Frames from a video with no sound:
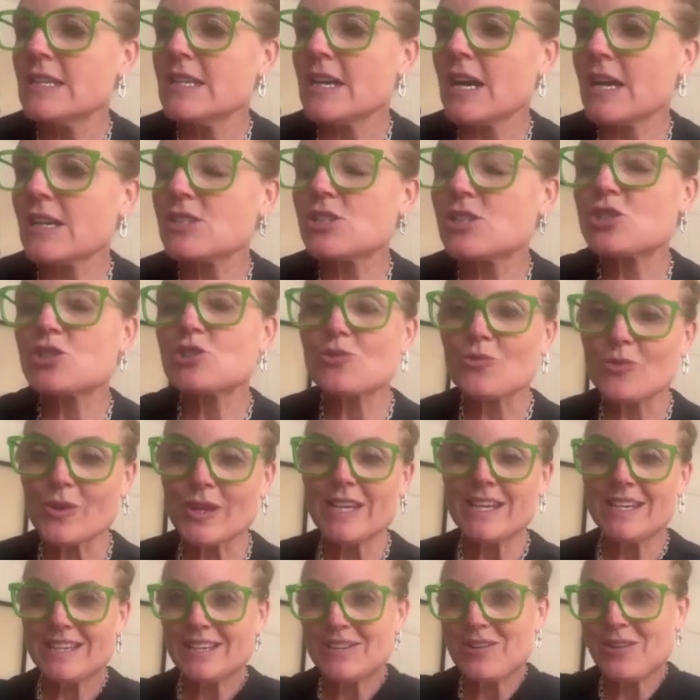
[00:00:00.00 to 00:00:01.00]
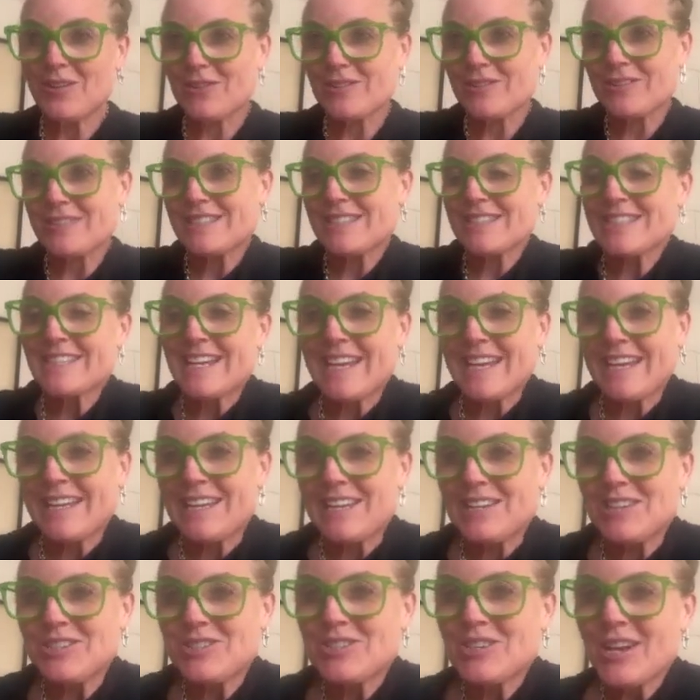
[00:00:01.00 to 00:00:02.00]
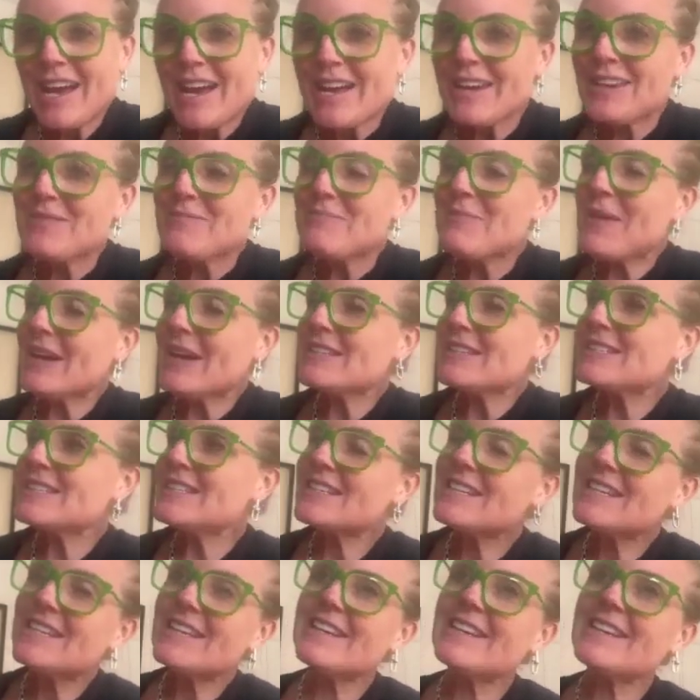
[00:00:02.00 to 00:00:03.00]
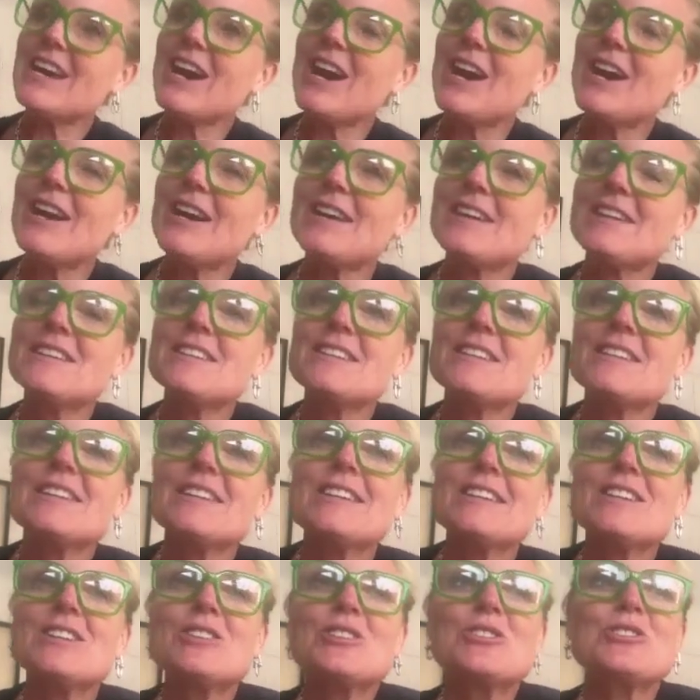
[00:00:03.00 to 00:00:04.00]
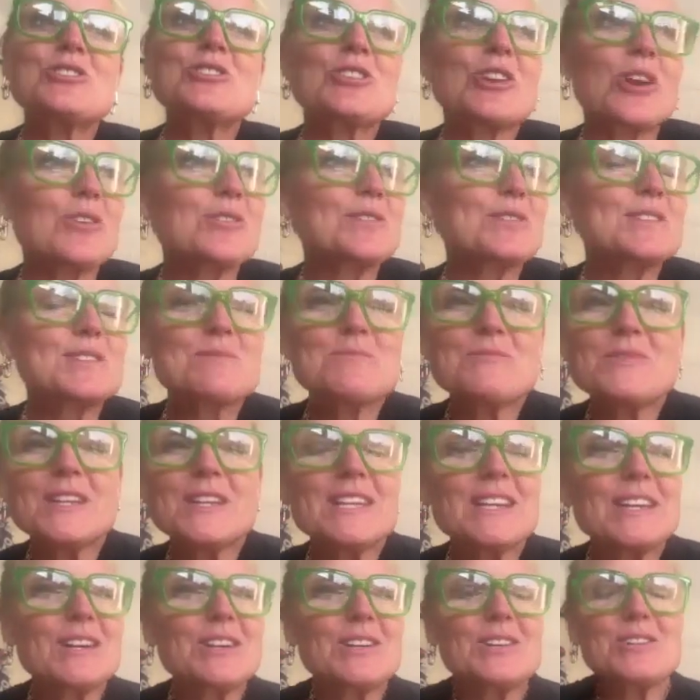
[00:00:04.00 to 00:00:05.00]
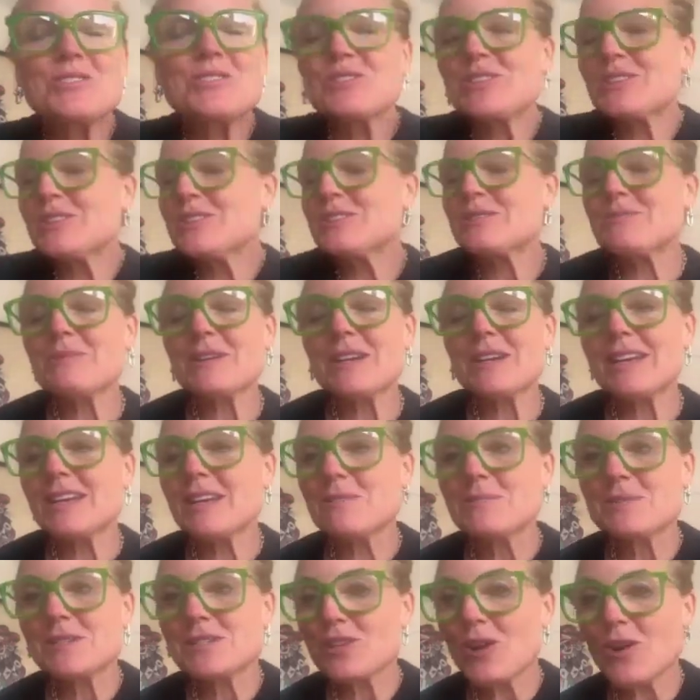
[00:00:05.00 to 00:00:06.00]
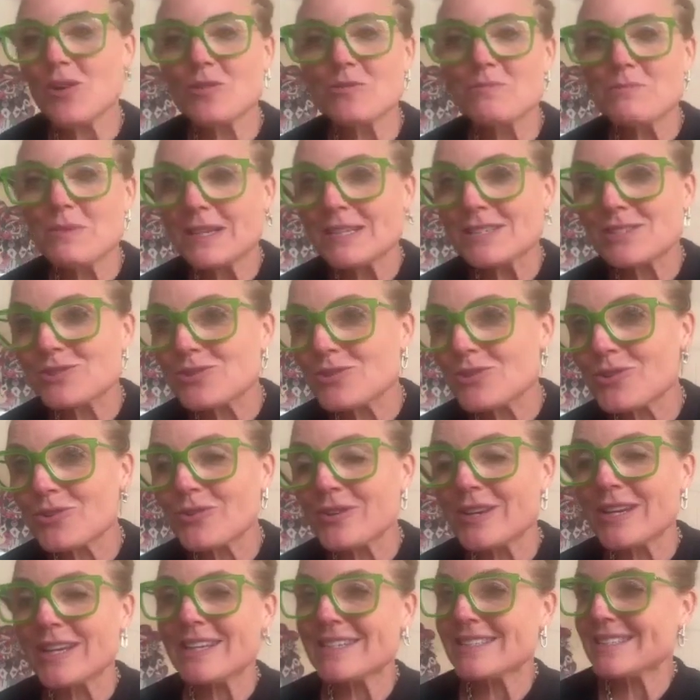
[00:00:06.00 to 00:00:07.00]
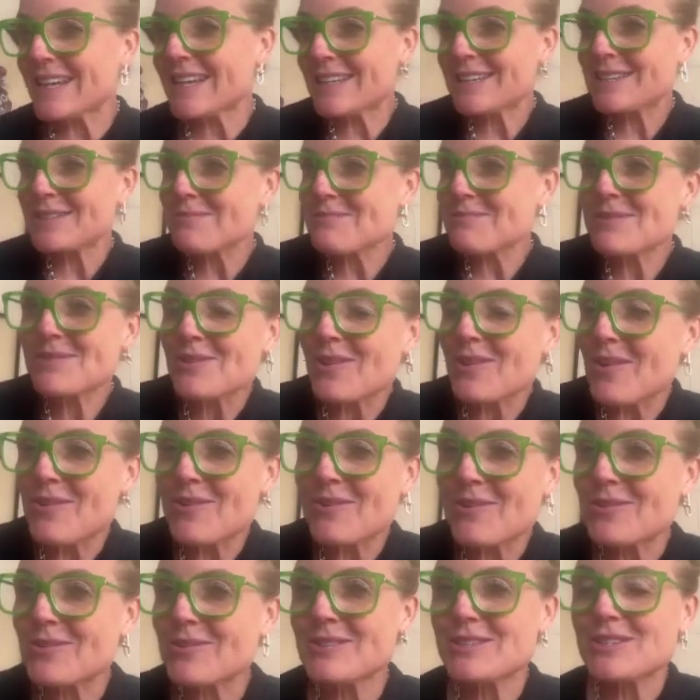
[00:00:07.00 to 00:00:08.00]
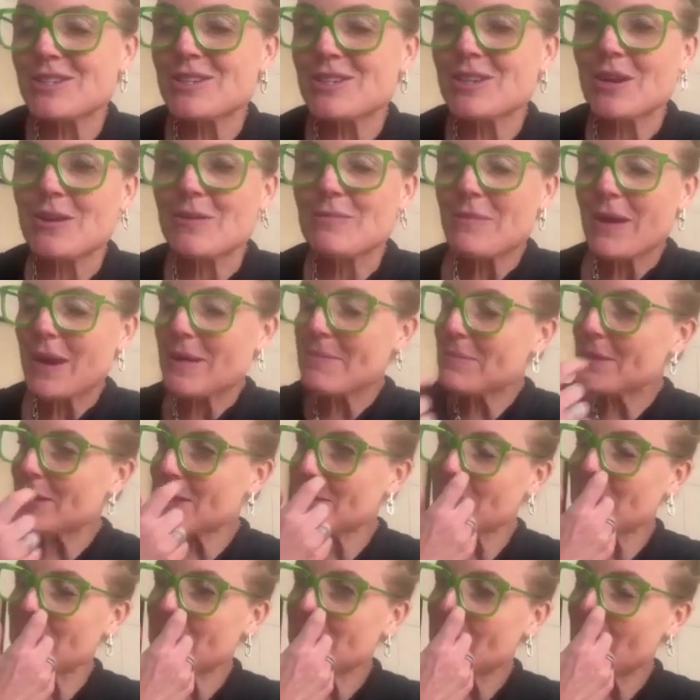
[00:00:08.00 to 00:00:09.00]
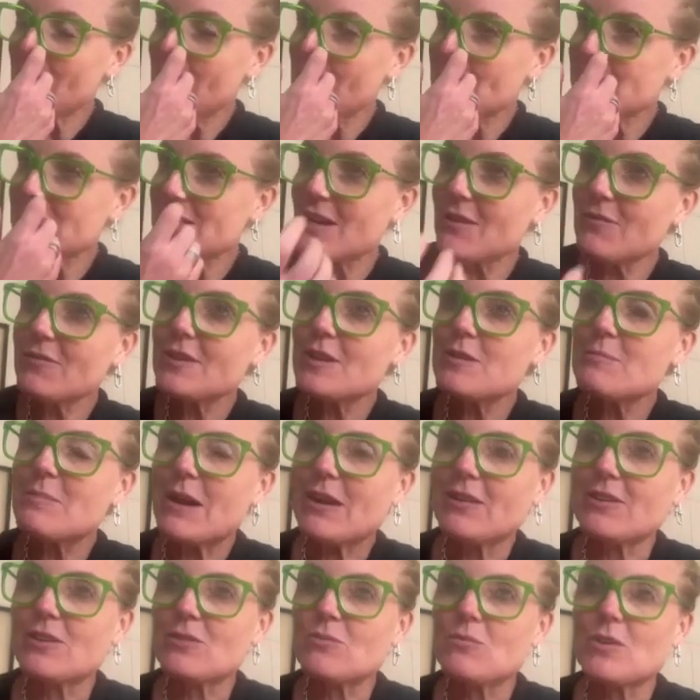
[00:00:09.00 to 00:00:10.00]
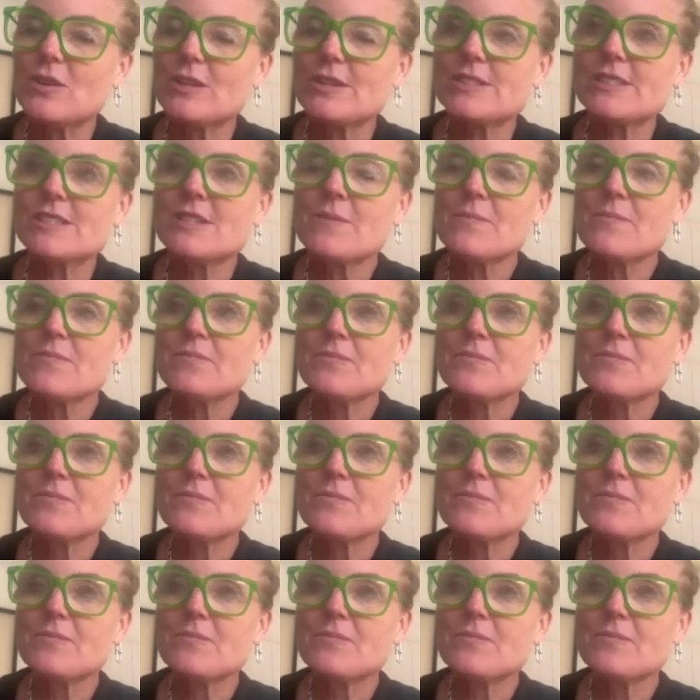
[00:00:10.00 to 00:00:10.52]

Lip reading: a screen on stage, and basically I showed some videos, showed some clips, told my story, sang some songs, But what was lovely about it was